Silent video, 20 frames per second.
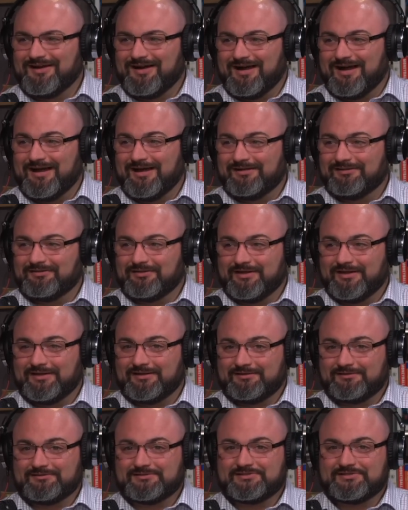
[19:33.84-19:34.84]
I
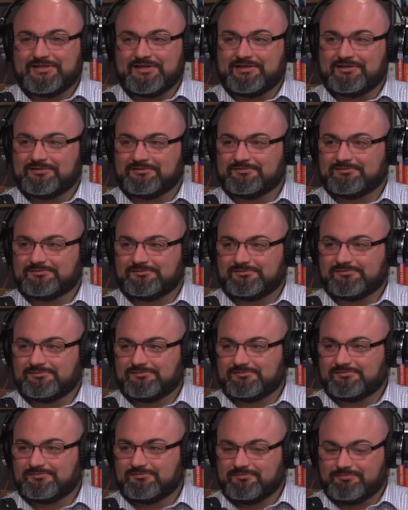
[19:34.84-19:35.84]
like seeing
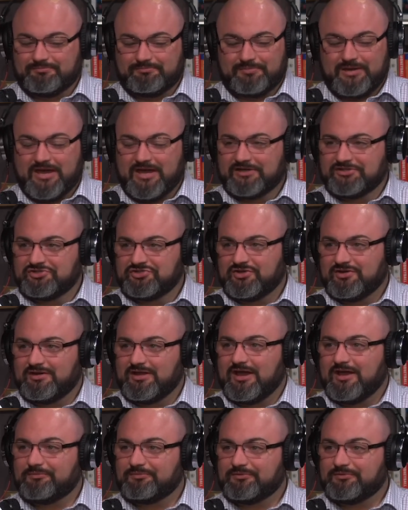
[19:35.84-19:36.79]
bad shit happen.